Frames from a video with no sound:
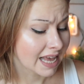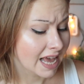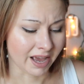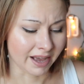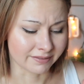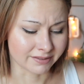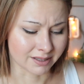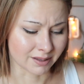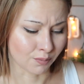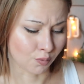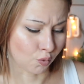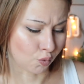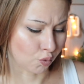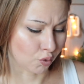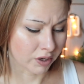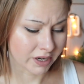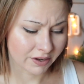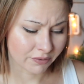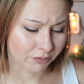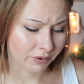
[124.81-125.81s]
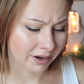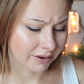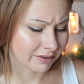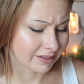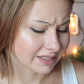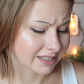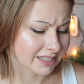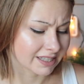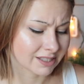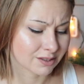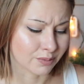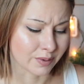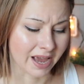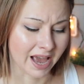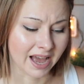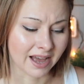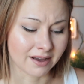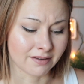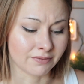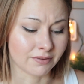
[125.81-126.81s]
we have some woody fragrances, we
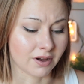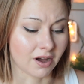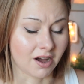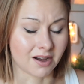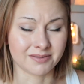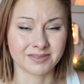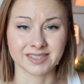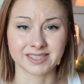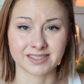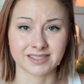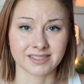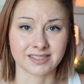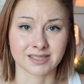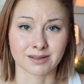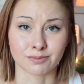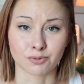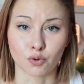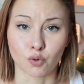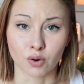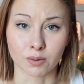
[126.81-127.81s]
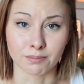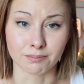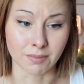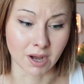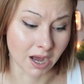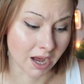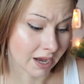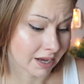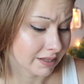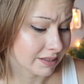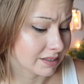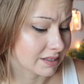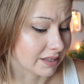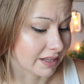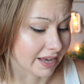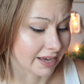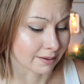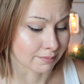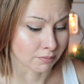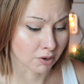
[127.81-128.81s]
have obviously some gourmands
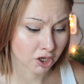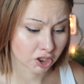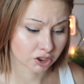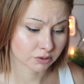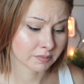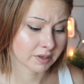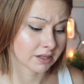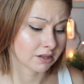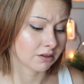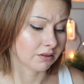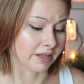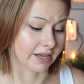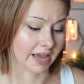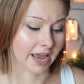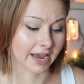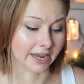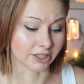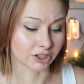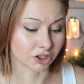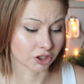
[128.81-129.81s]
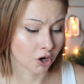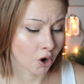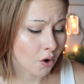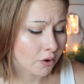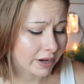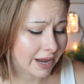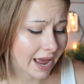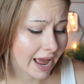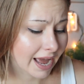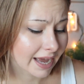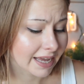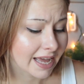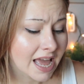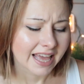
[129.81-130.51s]
like marshmallow, like aged cognac,